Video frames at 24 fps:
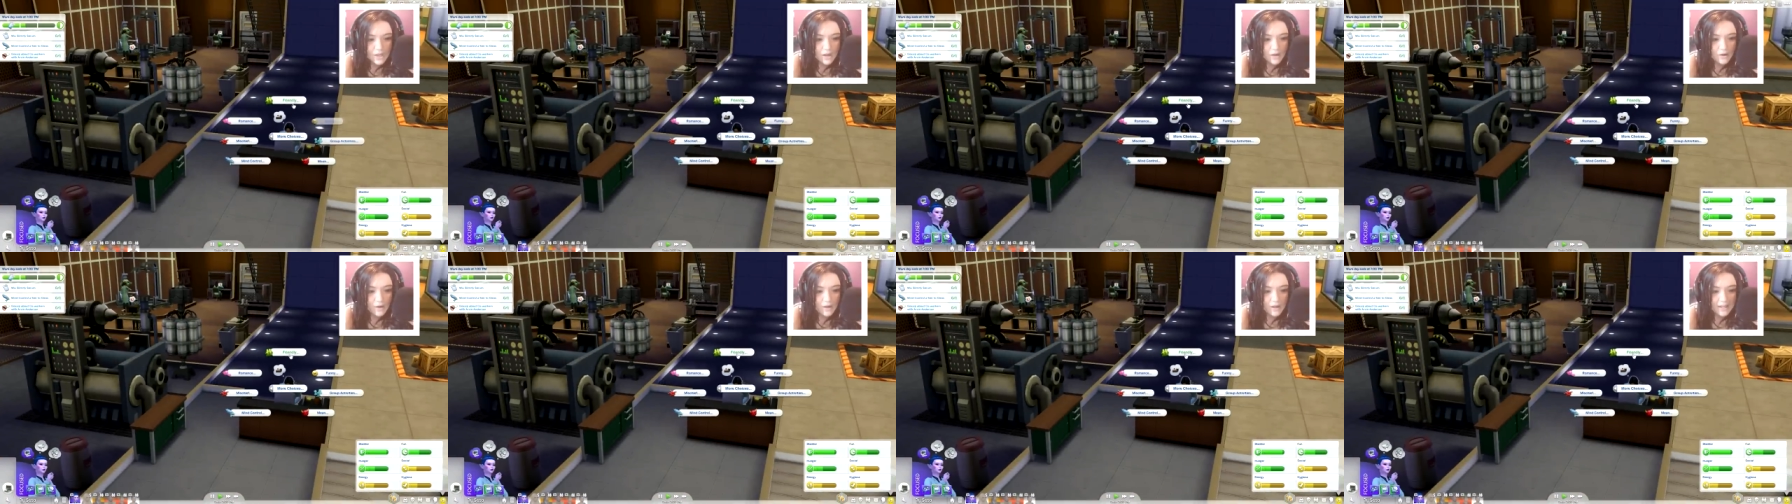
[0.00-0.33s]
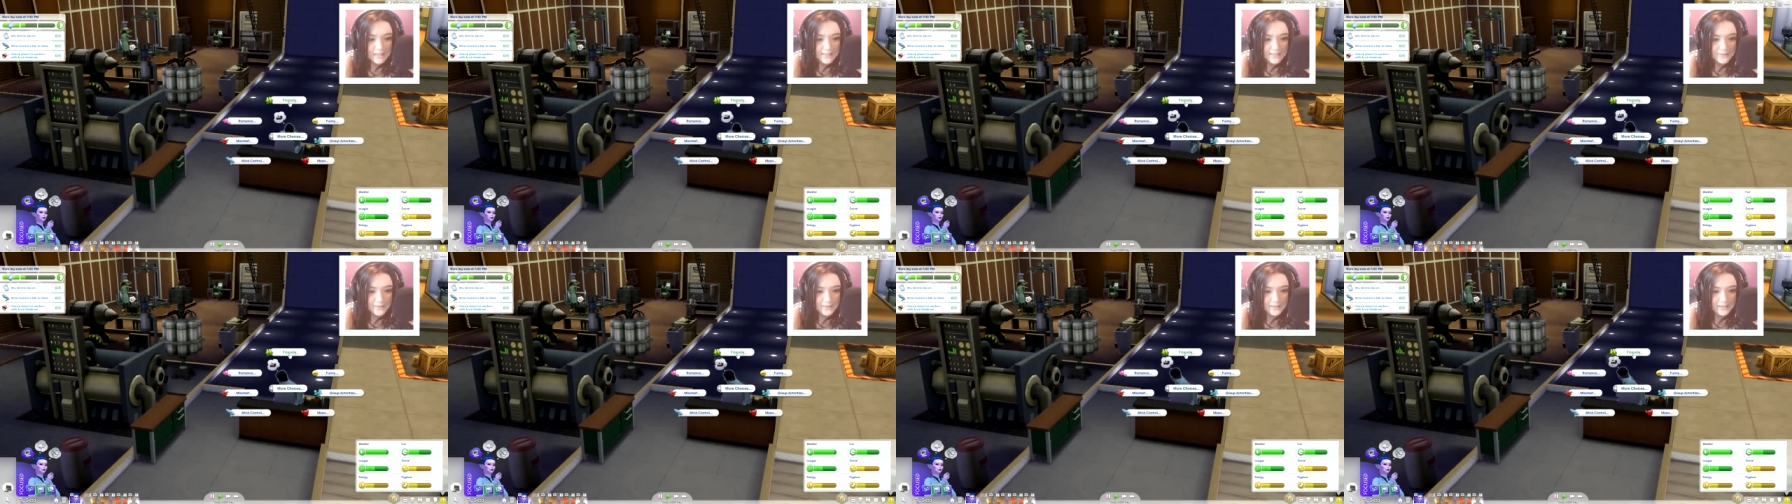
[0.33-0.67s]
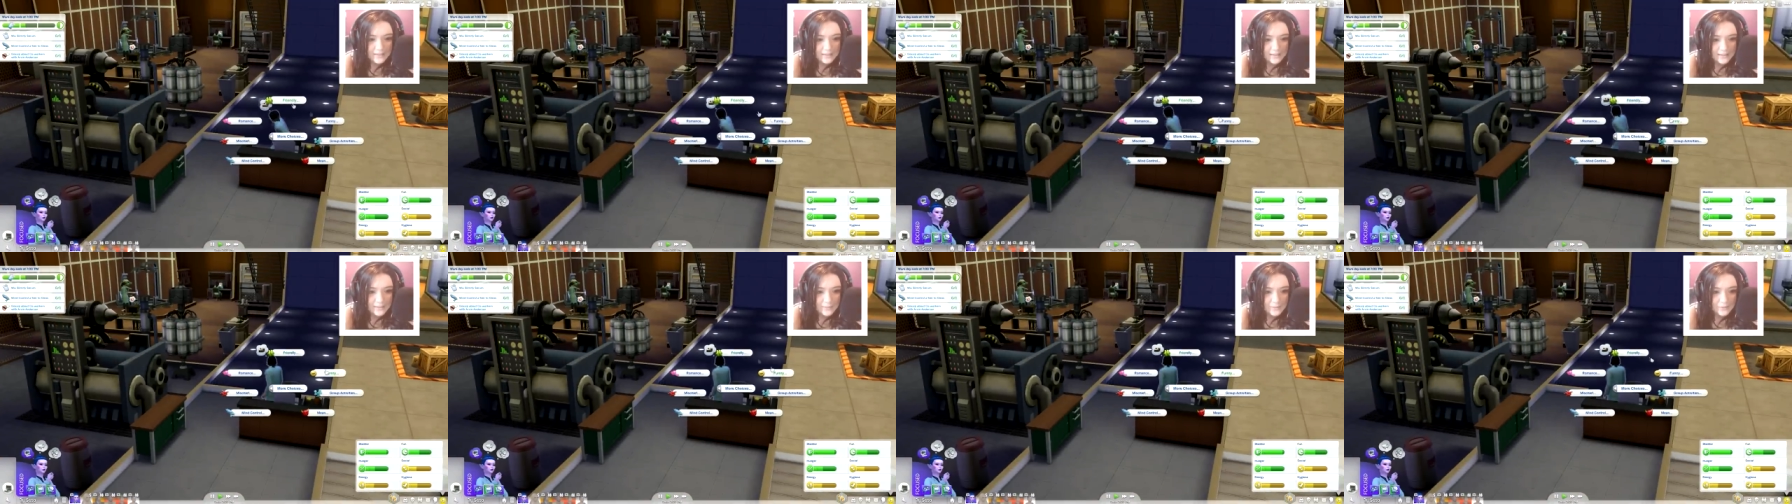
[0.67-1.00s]
So I guess
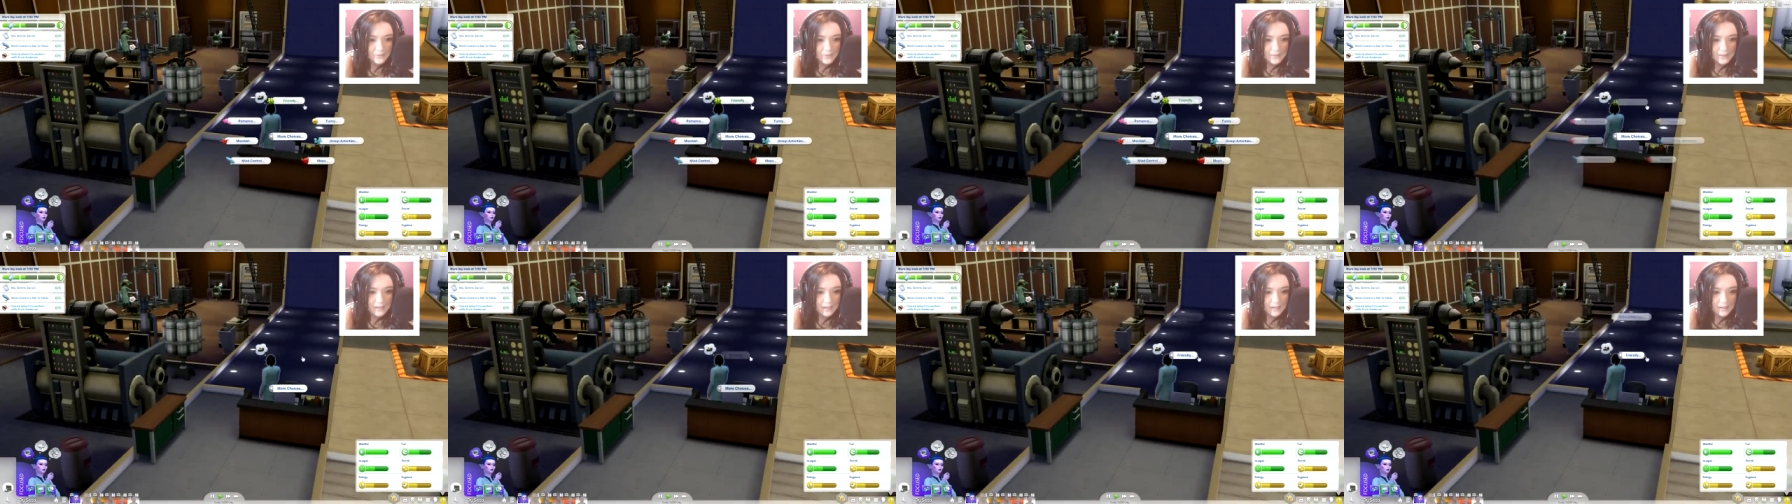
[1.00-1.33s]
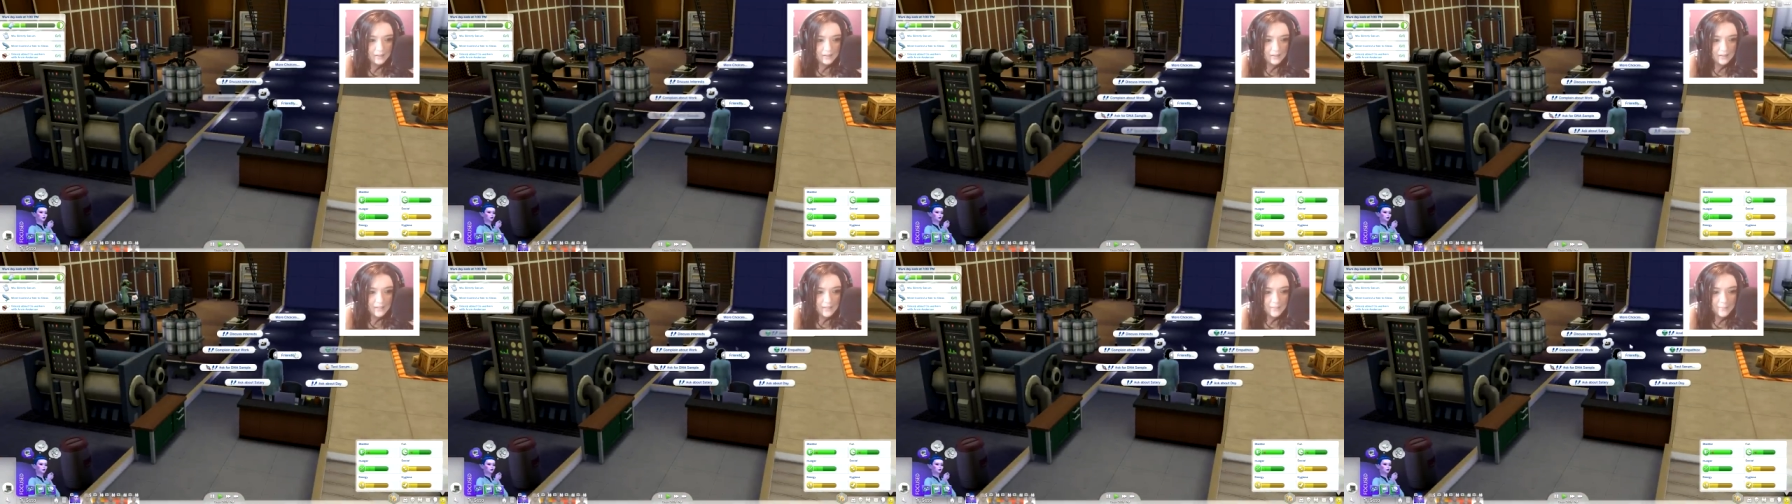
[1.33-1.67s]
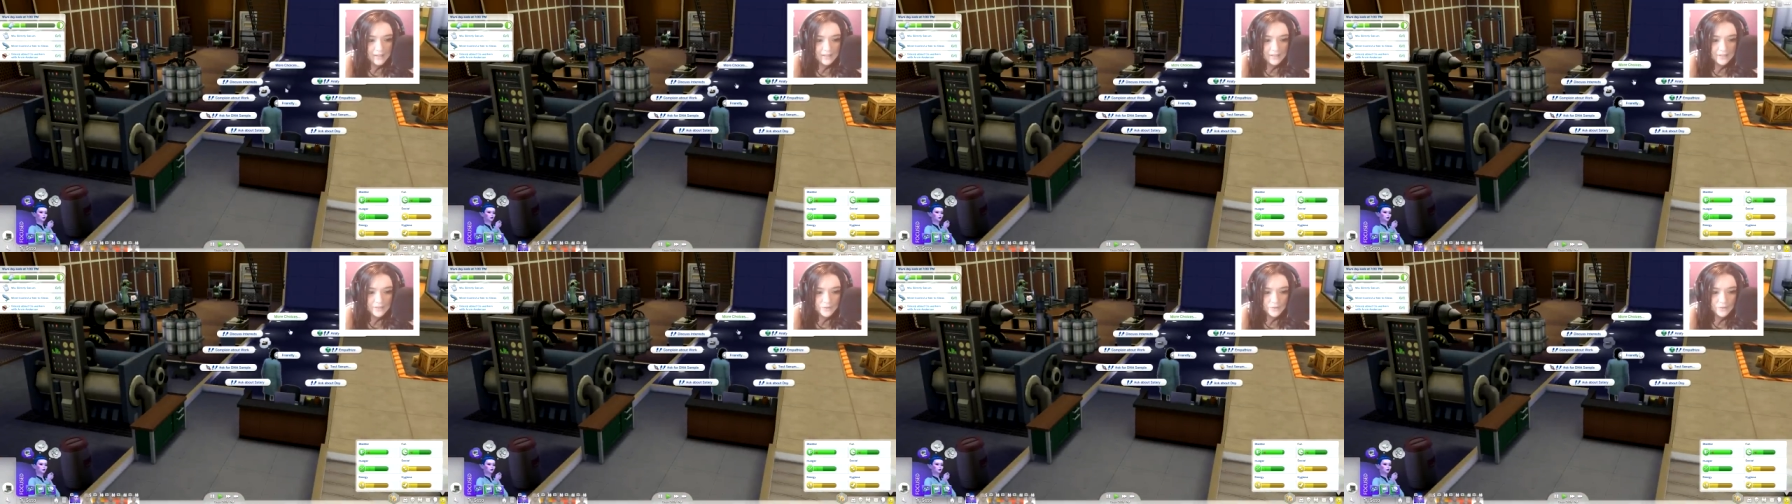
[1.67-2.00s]
we're gonna come over here.
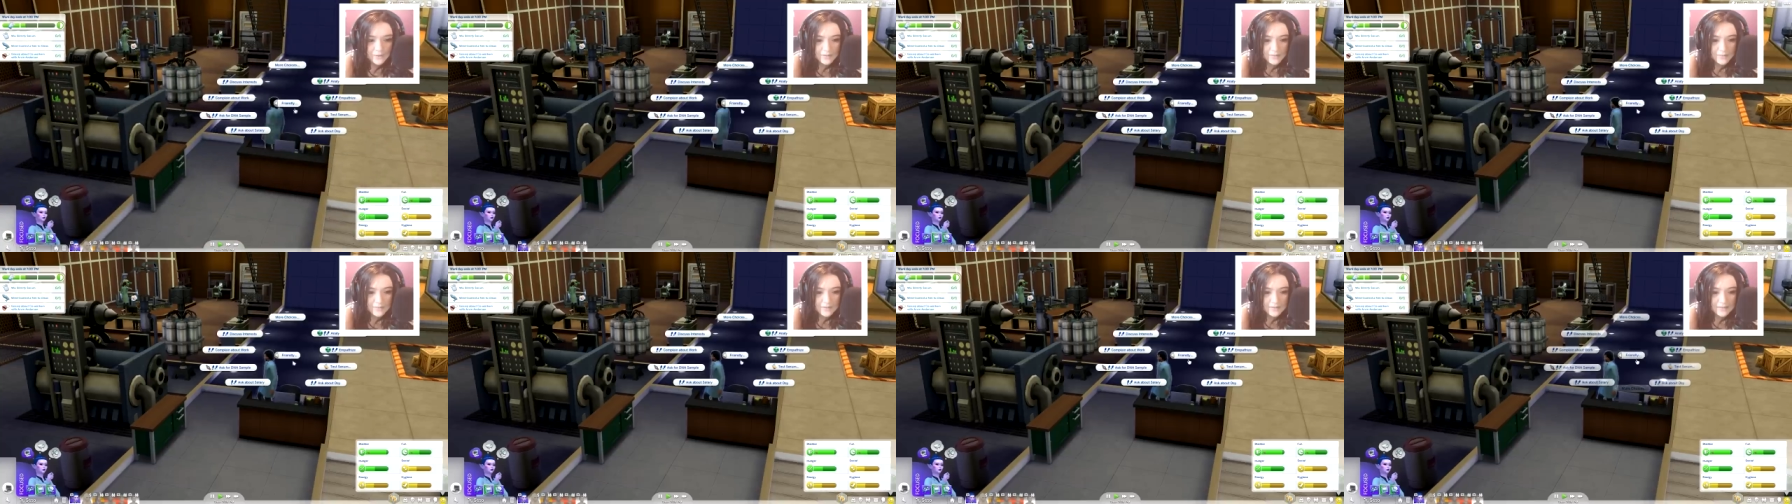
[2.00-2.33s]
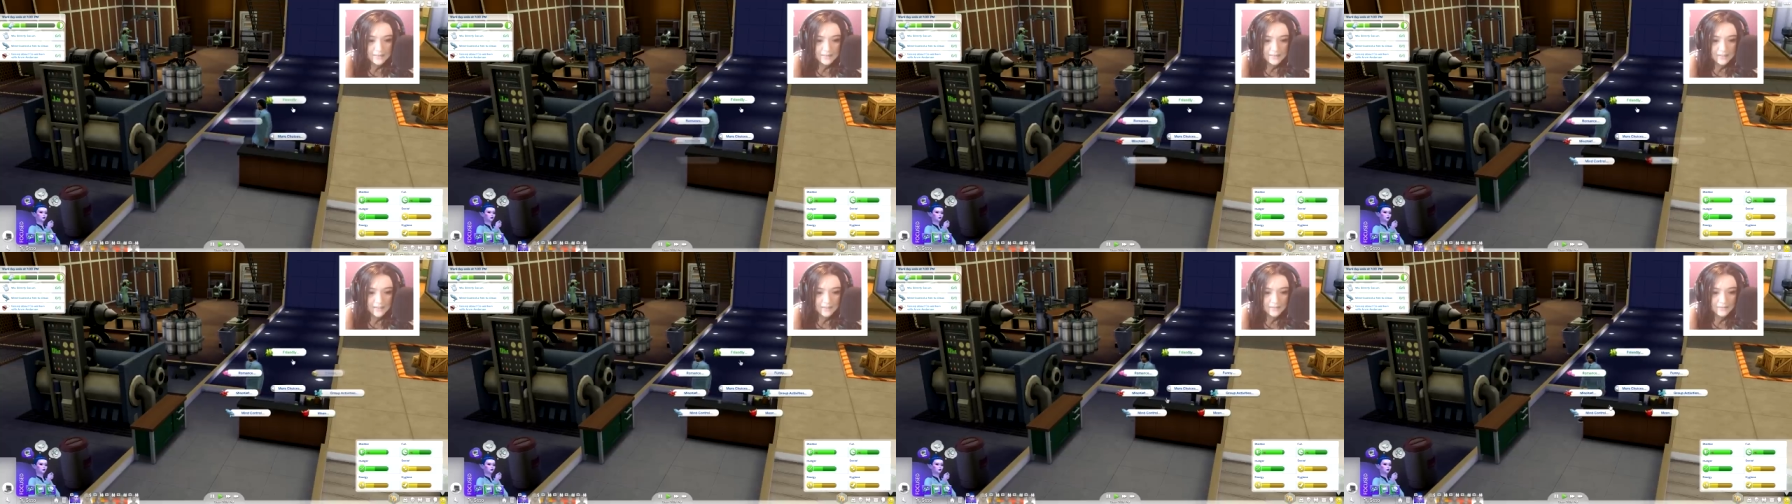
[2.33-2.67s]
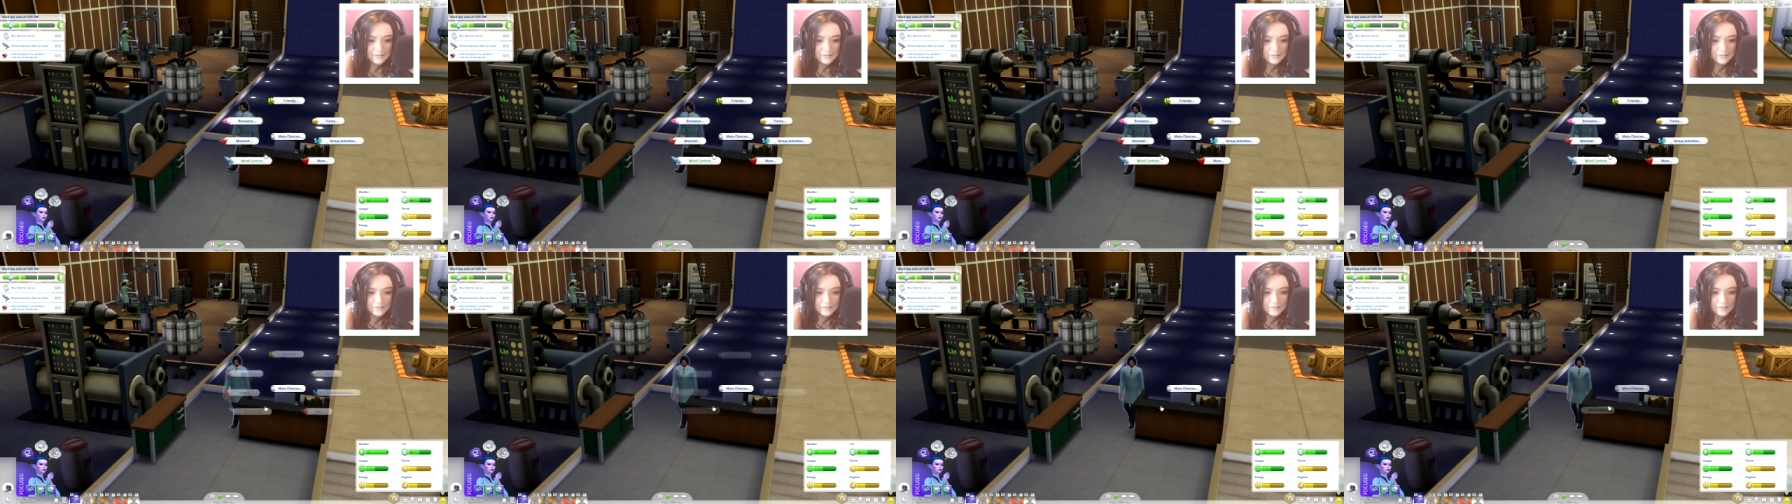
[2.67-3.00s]
Can I mind control him to clean
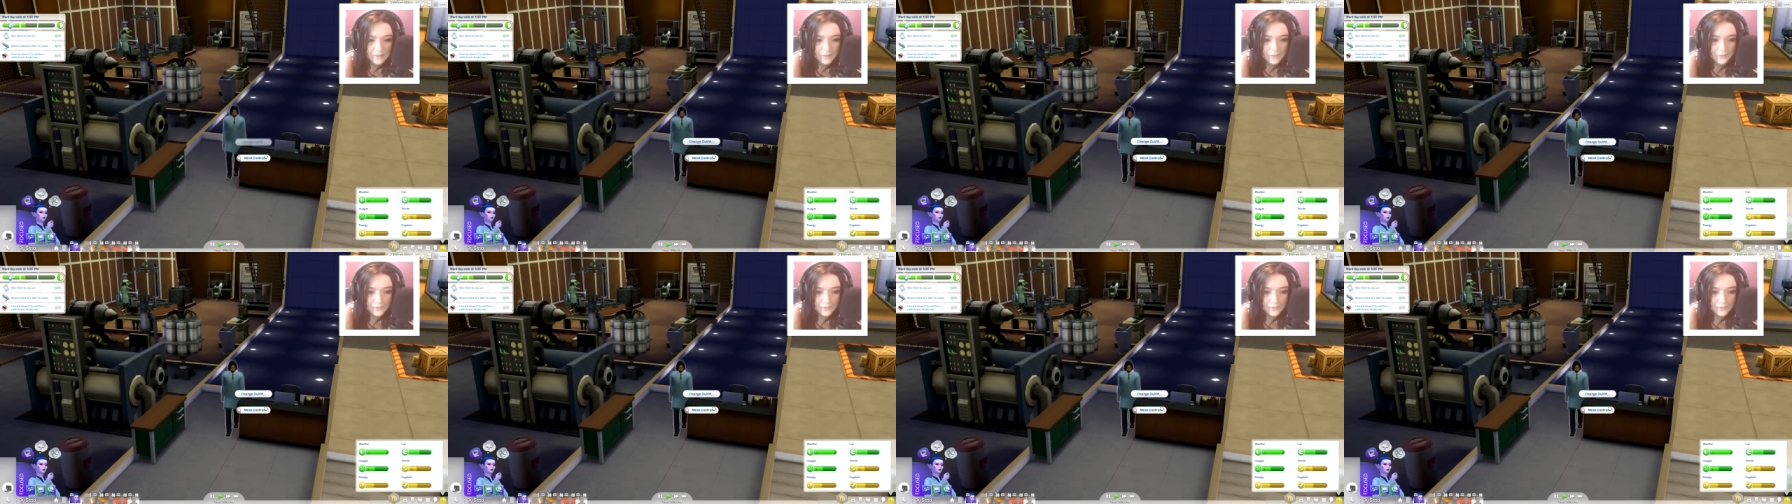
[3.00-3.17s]
now?